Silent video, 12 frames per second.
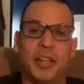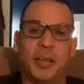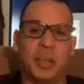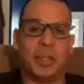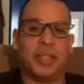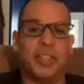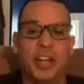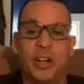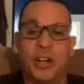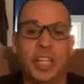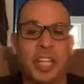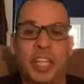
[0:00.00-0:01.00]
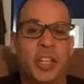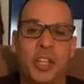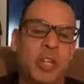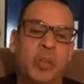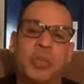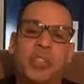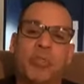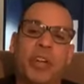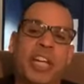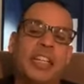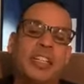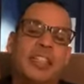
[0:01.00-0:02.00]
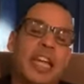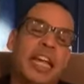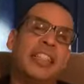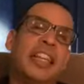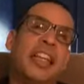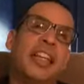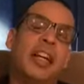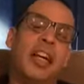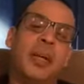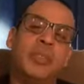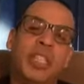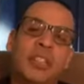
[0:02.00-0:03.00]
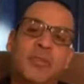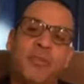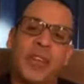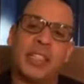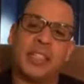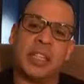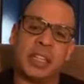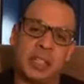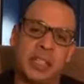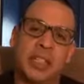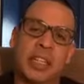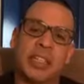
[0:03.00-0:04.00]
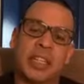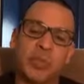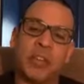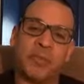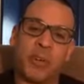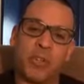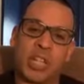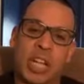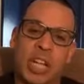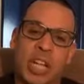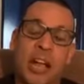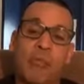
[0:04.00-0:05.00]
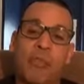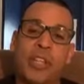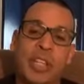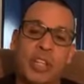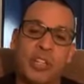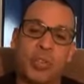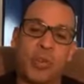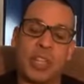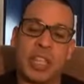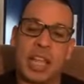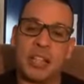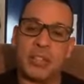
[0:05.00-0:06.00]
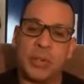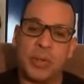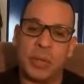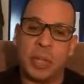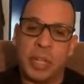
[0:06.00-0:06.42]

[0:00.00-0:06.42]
it, it, it, it was great. And then um, did the pheasant hunting thing. That's when I first got the dog. I really enjoyed that too.